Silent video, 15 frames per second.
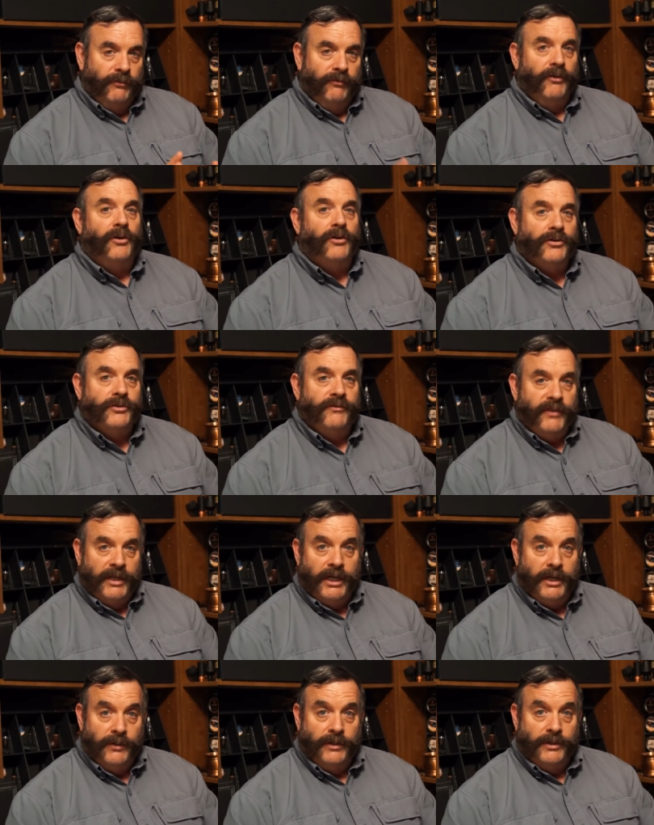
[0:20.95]
first
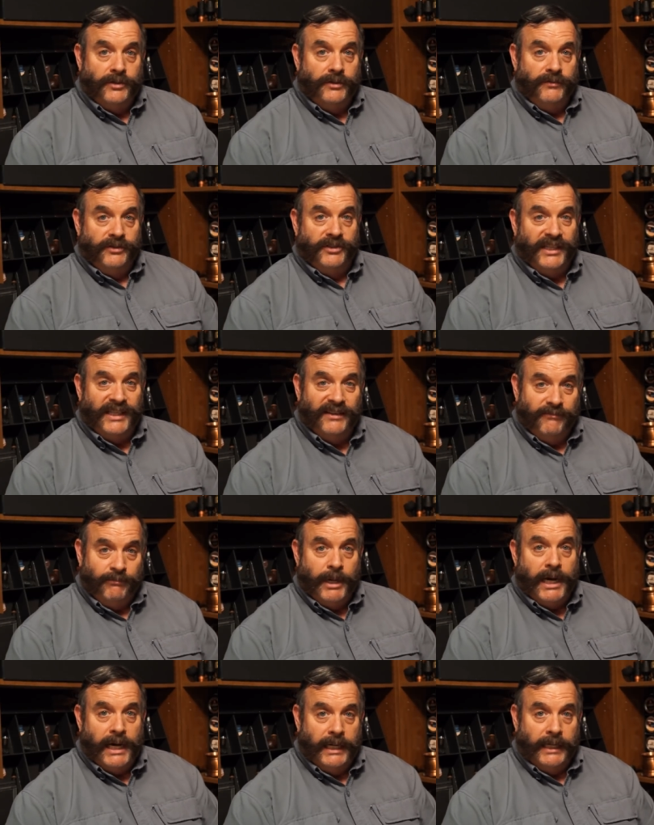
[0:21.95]
video that you've seen of
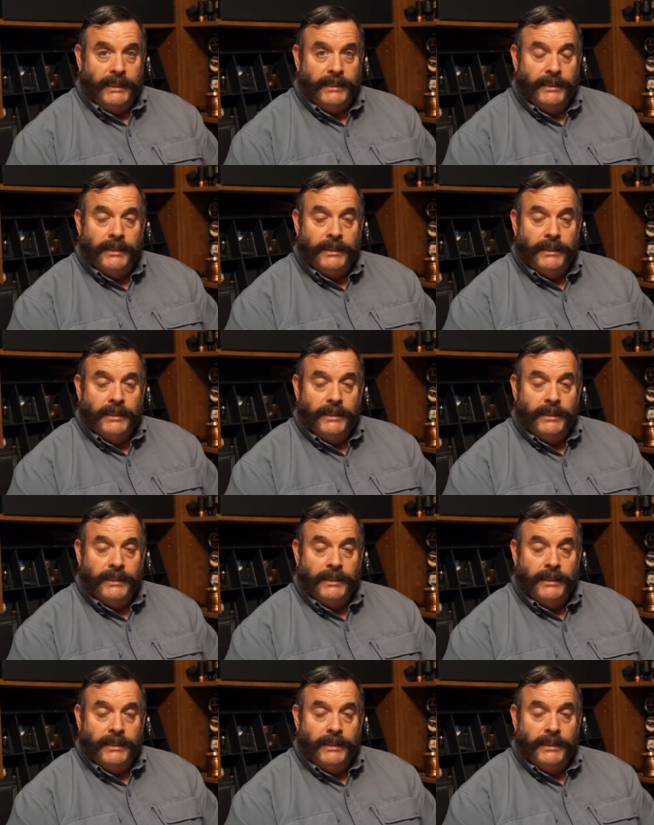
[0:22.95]
mine